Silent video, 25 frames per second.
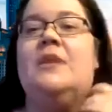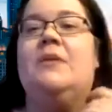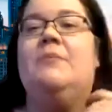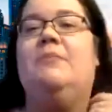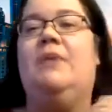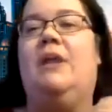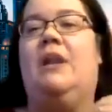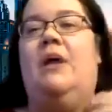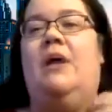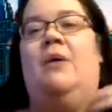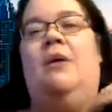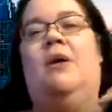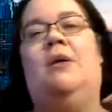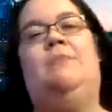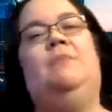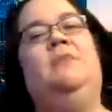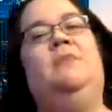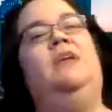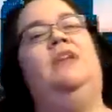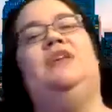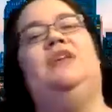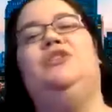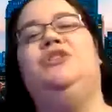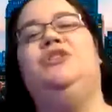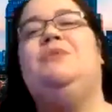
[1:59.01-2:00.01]
But I'm
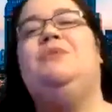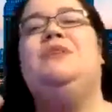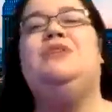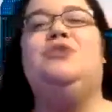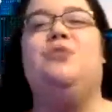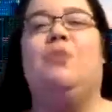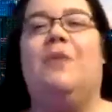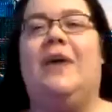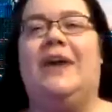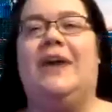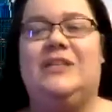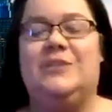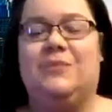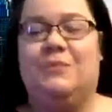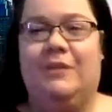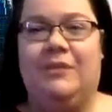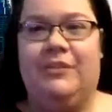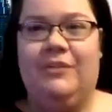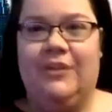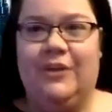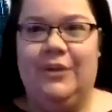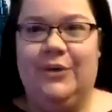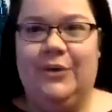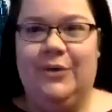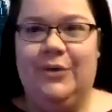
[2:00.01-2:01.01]
going to do it twice with
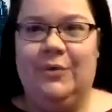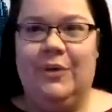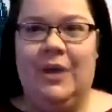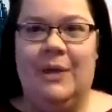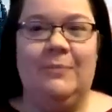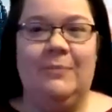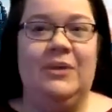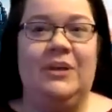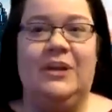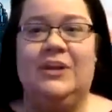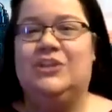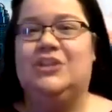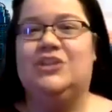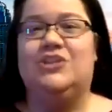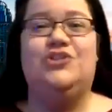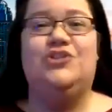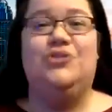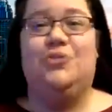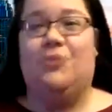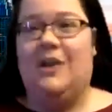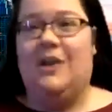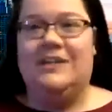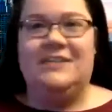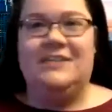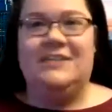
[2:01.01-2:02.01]
you. I'm going to just
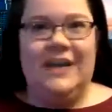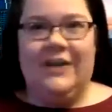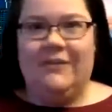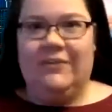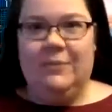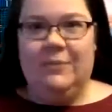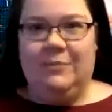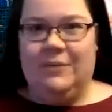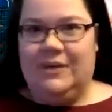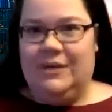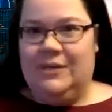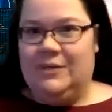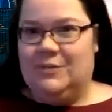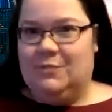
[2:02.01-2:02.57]
trust that everybody's